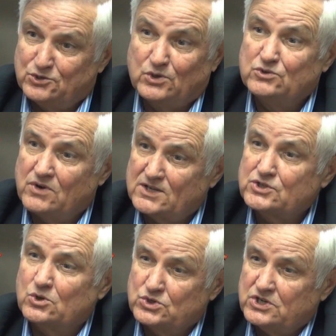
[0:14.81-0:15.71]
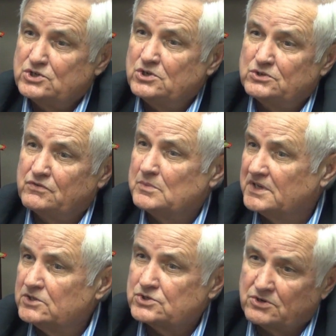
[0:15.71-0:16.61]
to address those issues
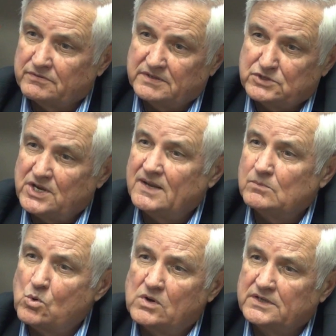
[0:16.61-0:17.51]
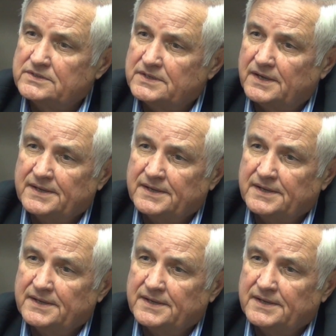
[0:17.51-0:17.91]
from a conservative standpoint.